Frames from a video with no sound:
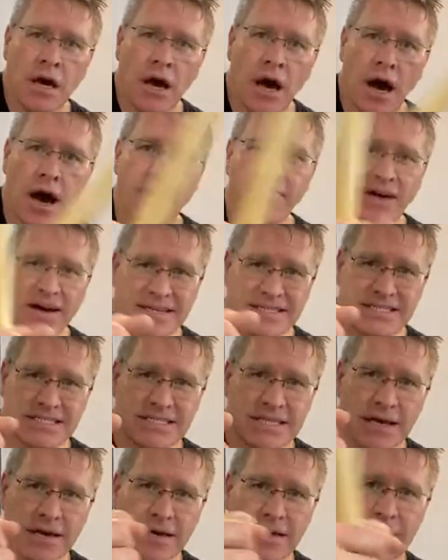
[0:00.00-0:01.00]
of
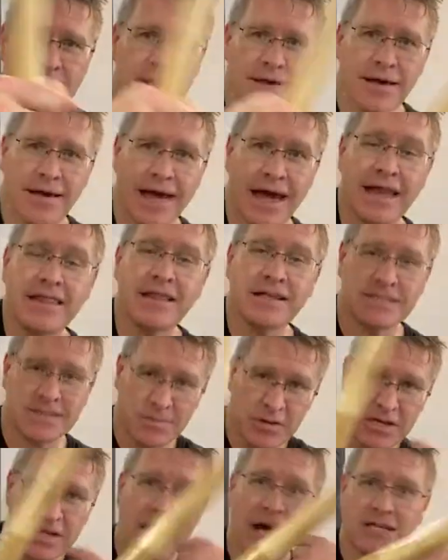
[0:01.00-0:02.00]
us, and then some
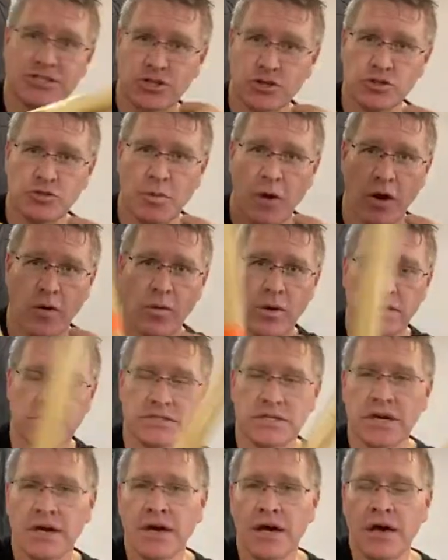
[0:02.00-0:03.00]
of the not so smart ones
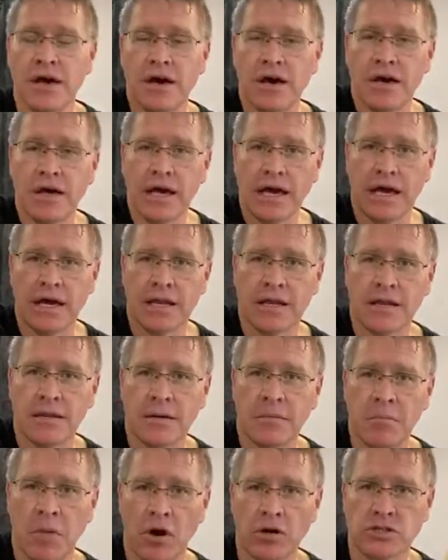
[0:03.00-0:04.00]
in uh,
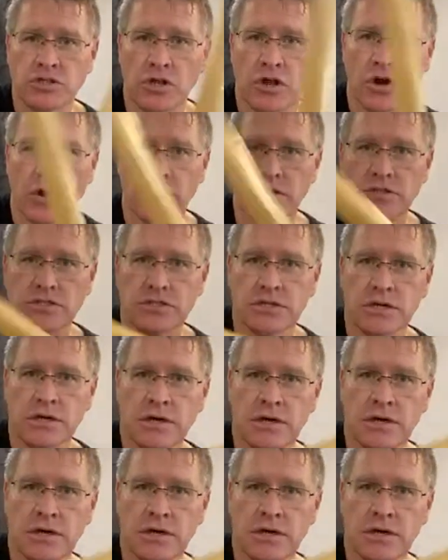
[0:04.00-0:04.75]
martial arts.